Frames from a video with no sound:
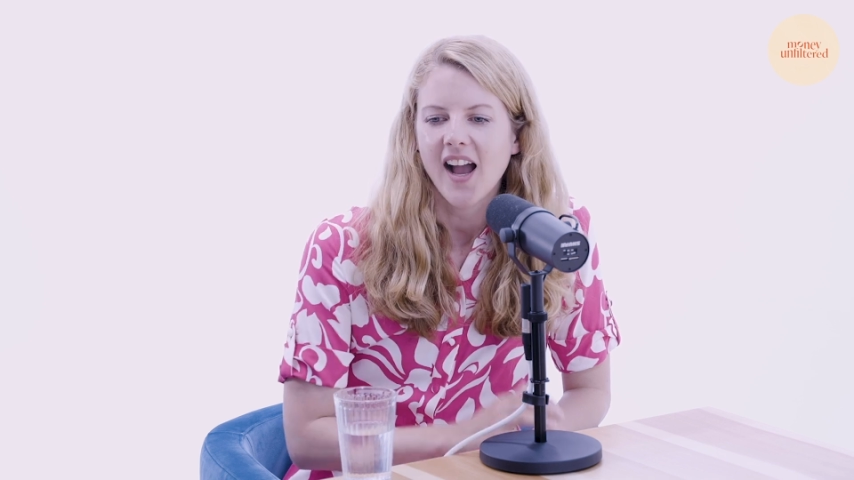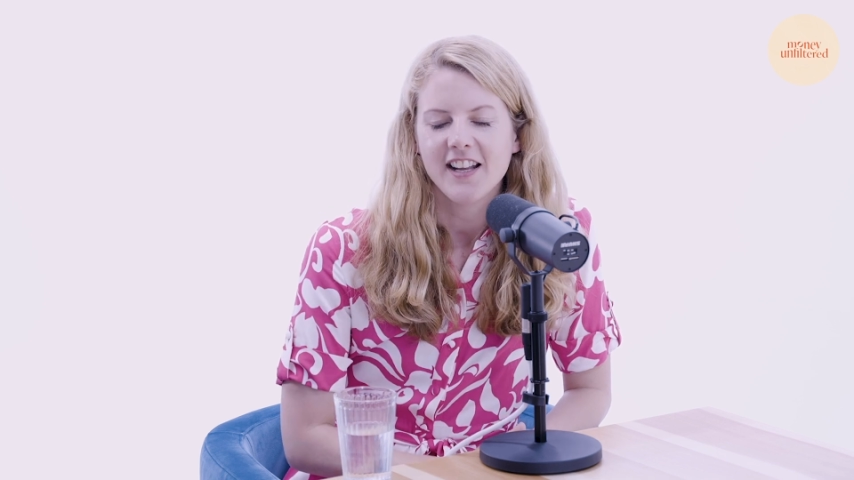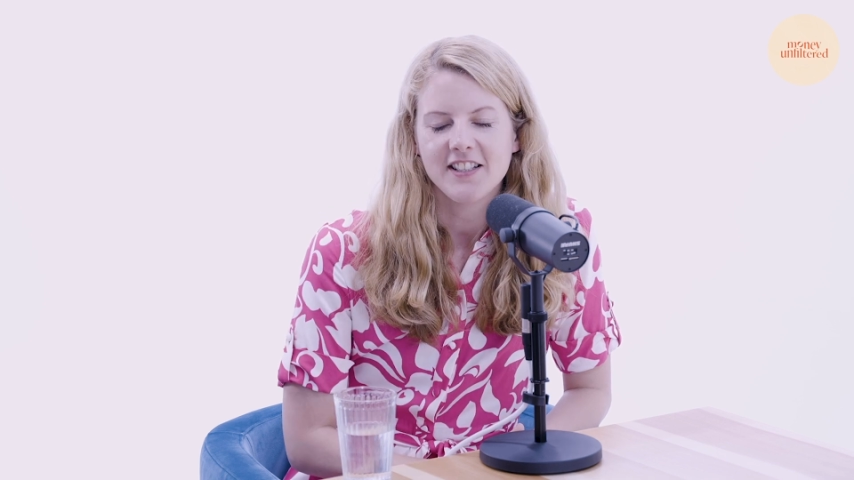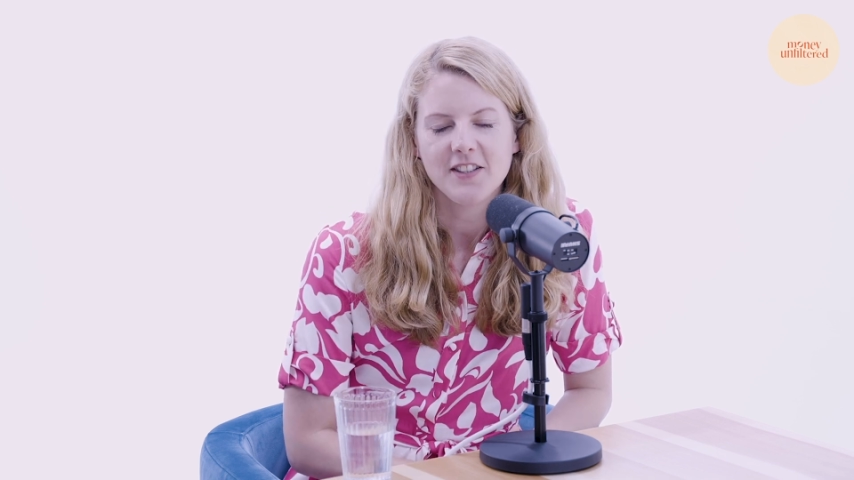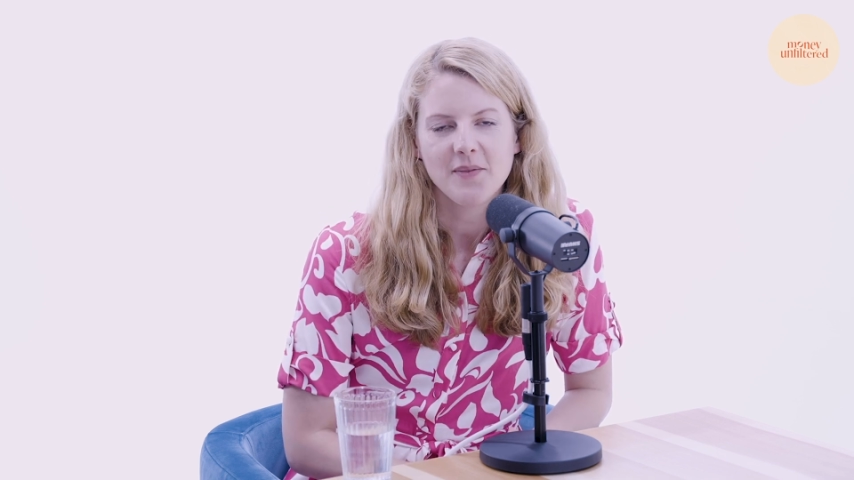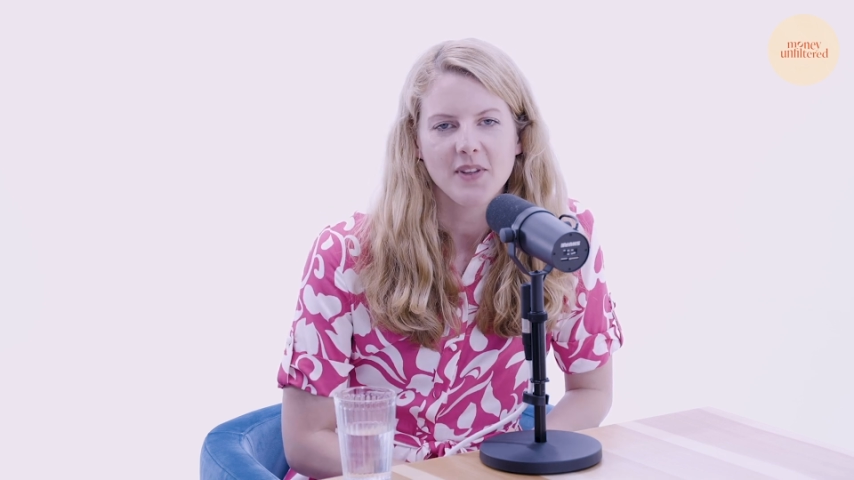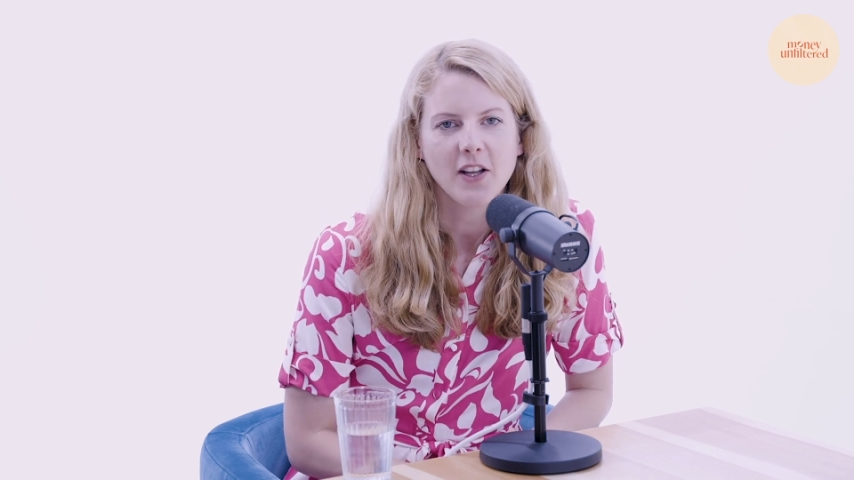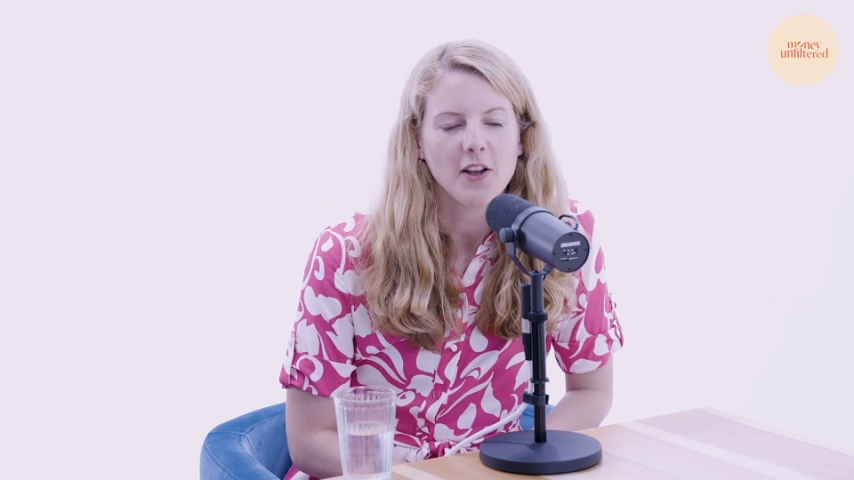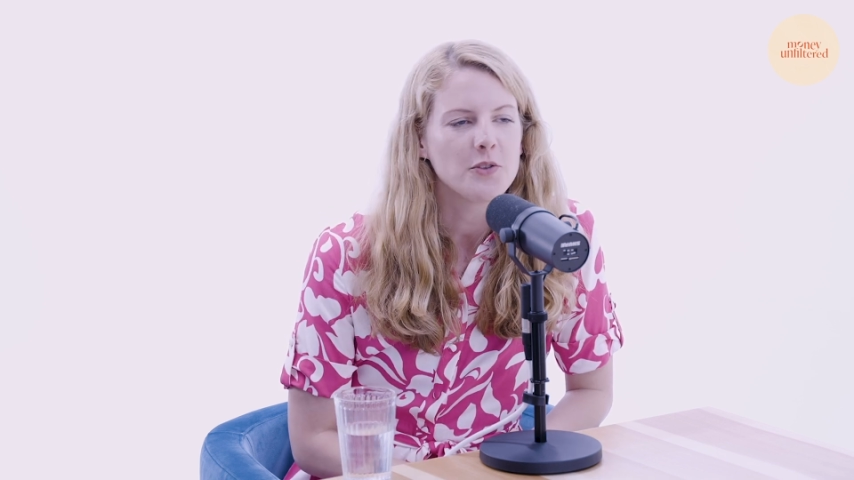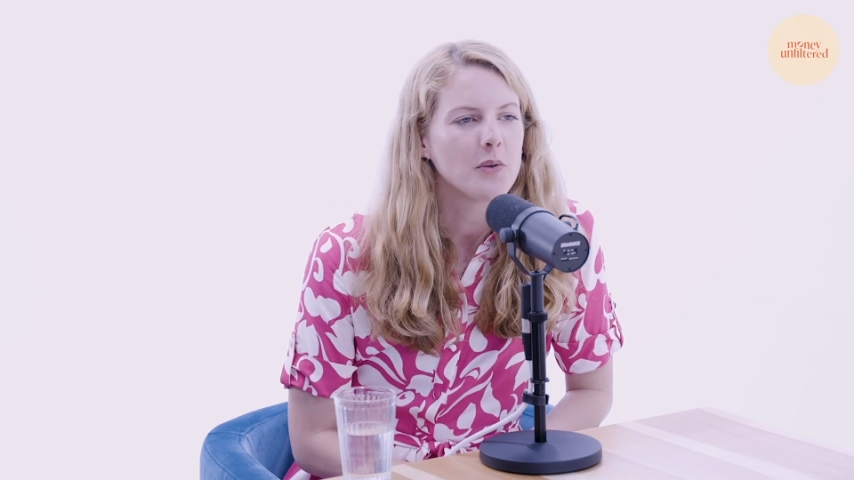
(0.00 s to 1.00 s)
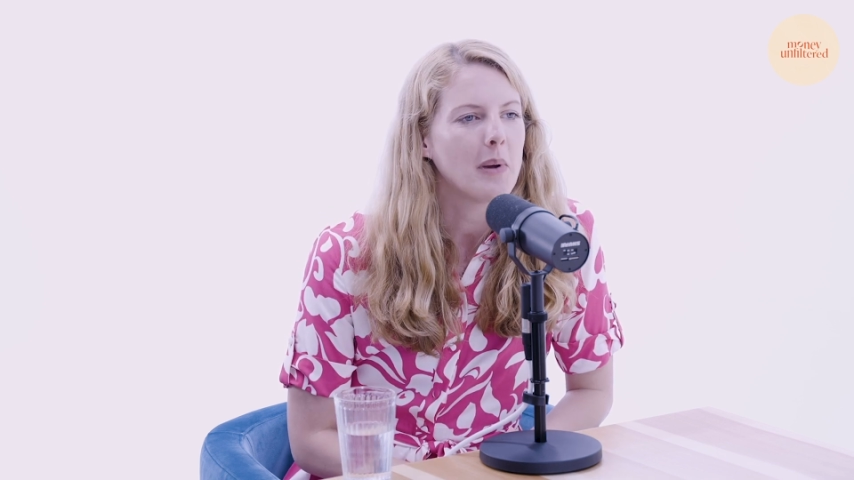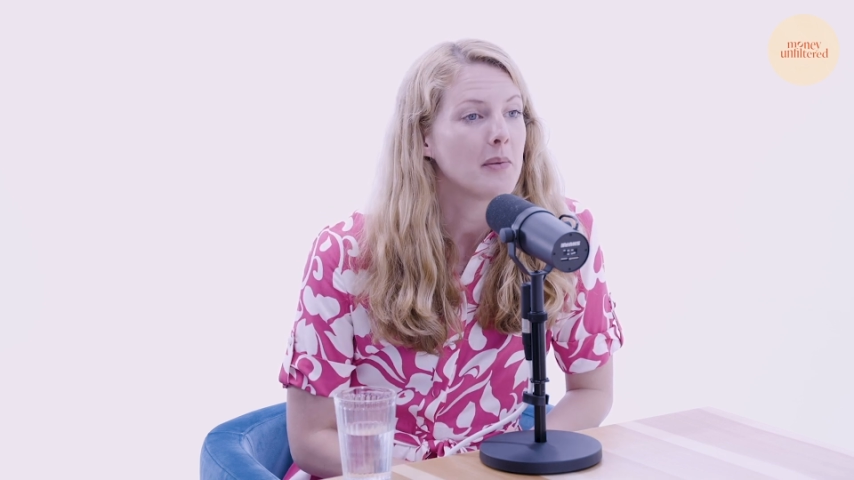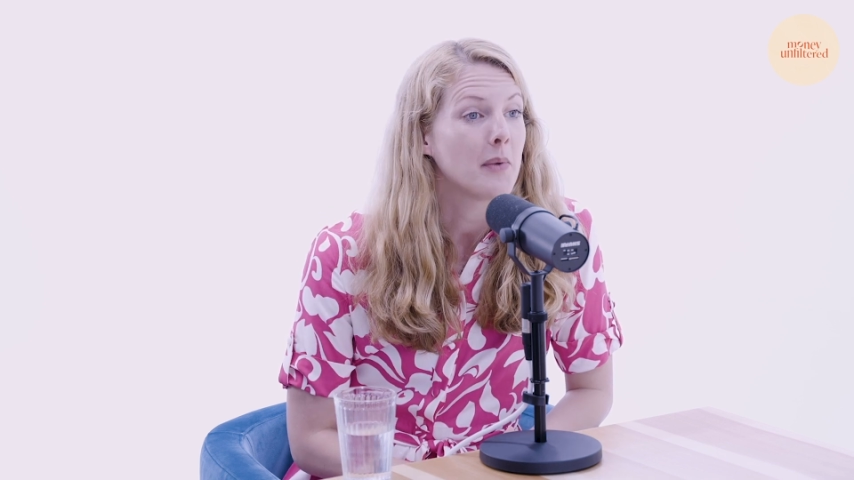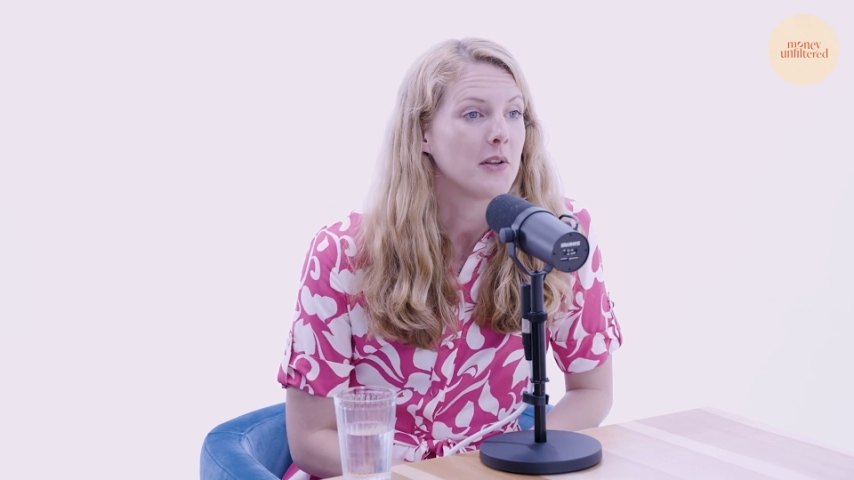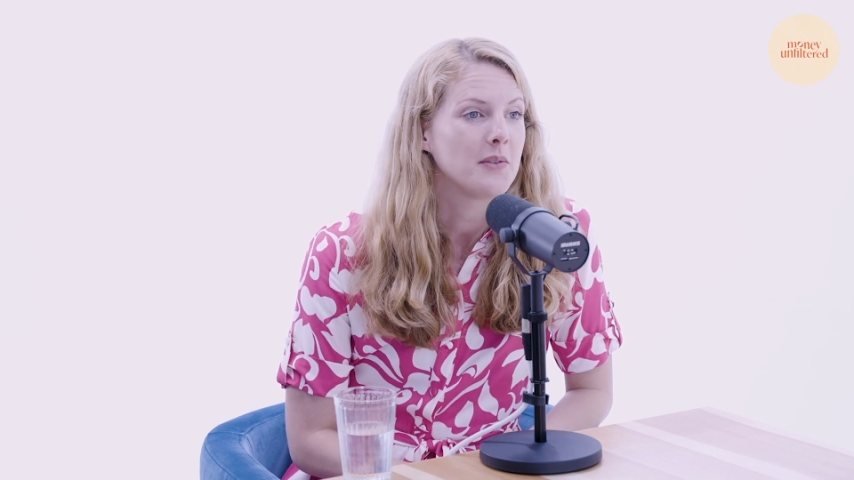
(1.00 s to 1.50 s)
It's something that I talk about
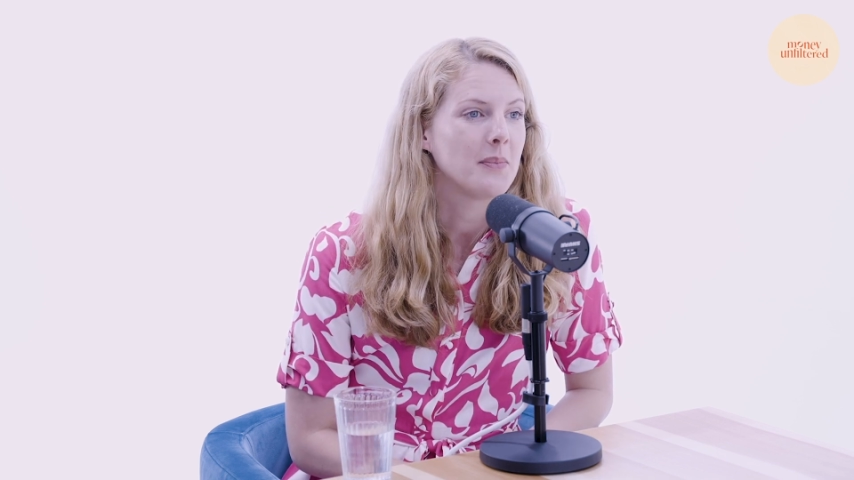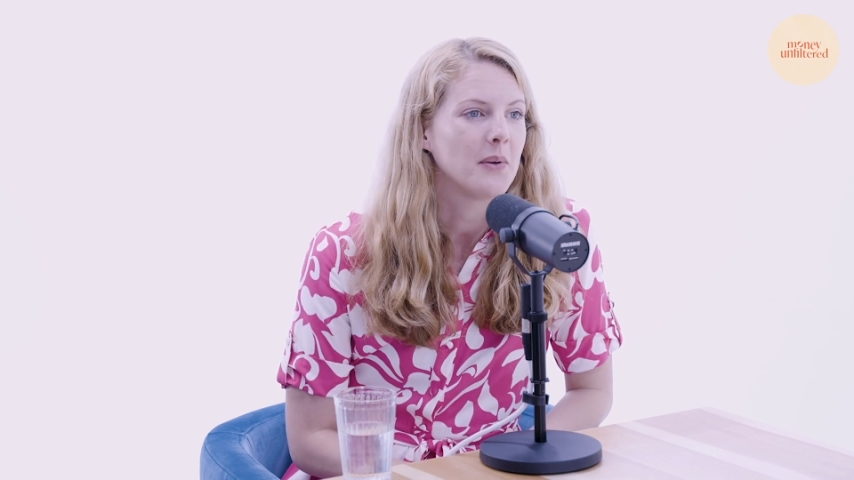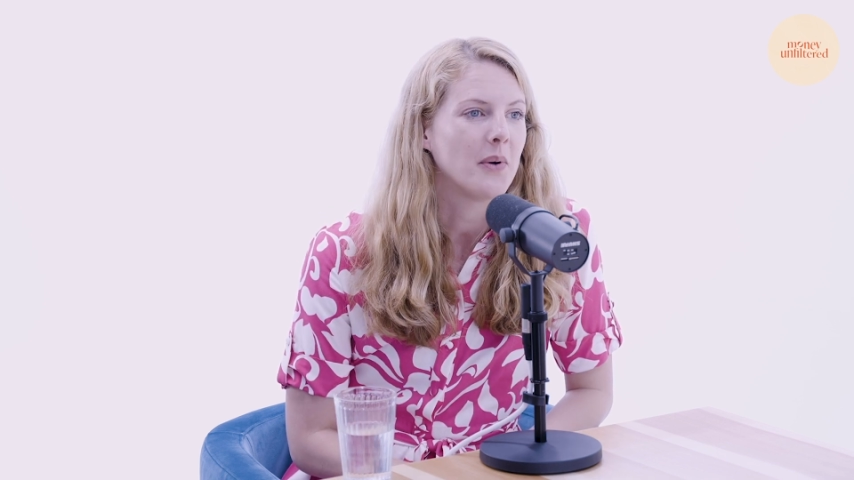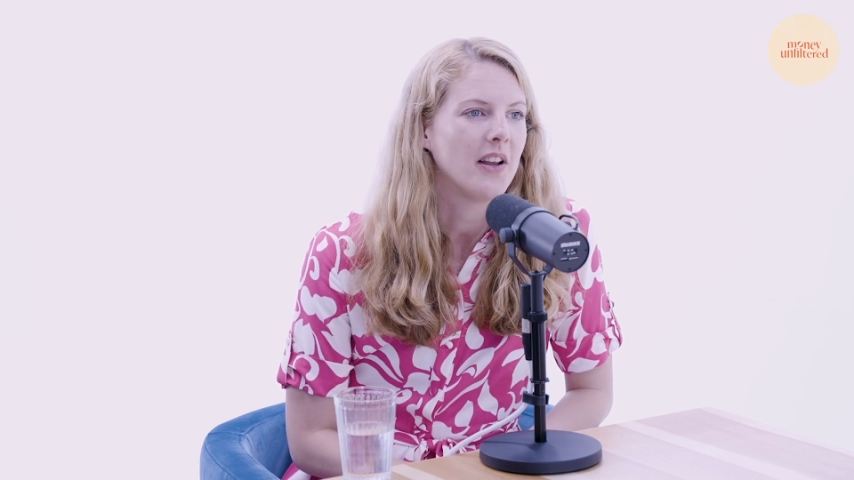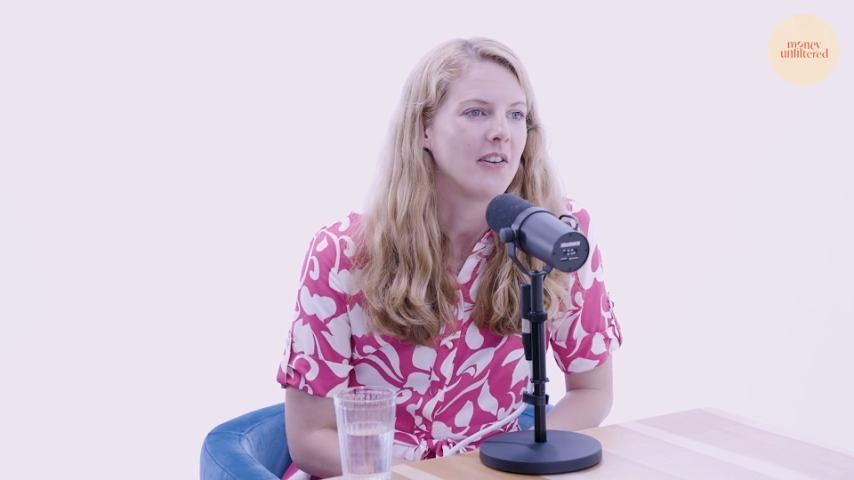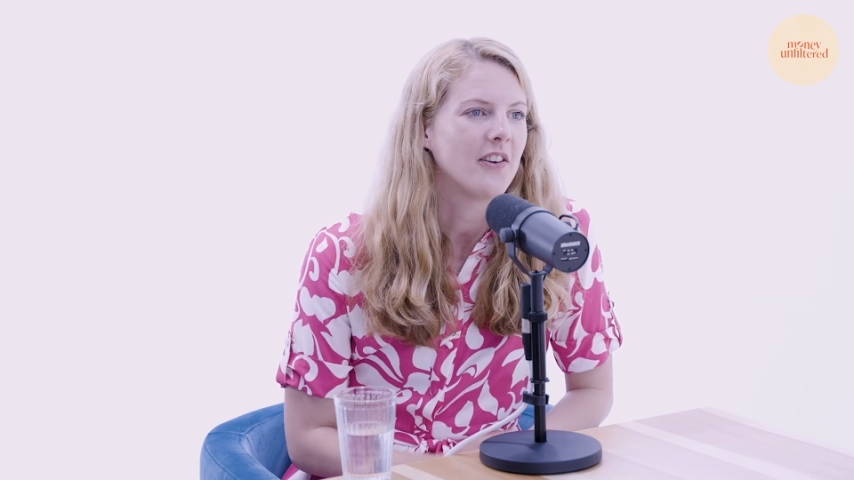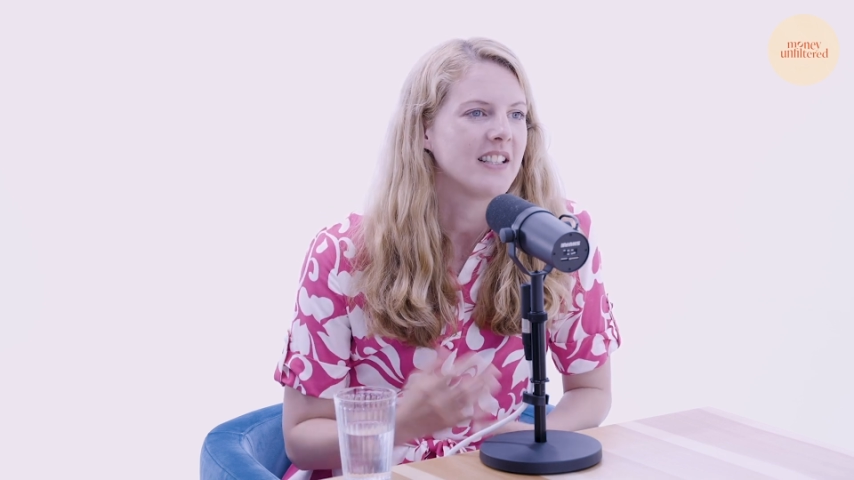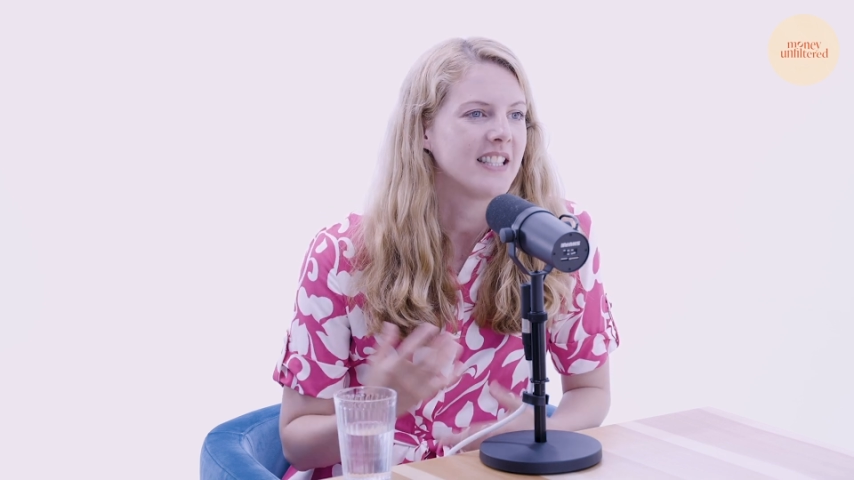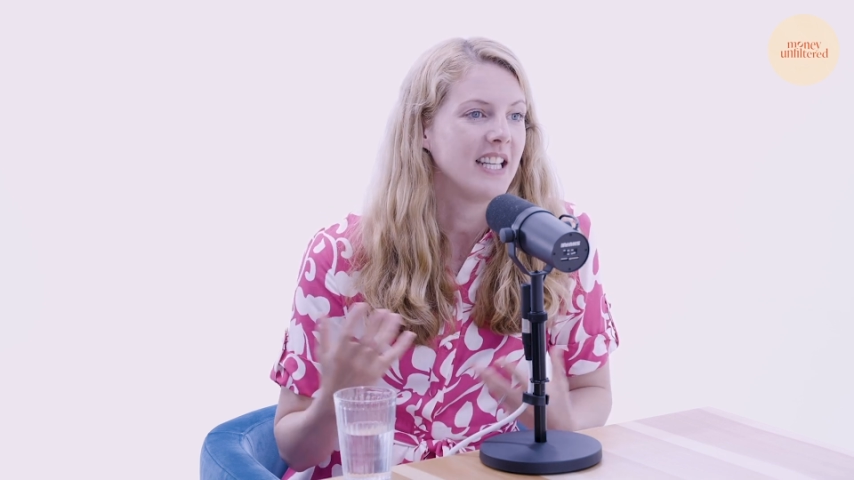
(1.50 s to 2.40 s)
with my husband quite a lot because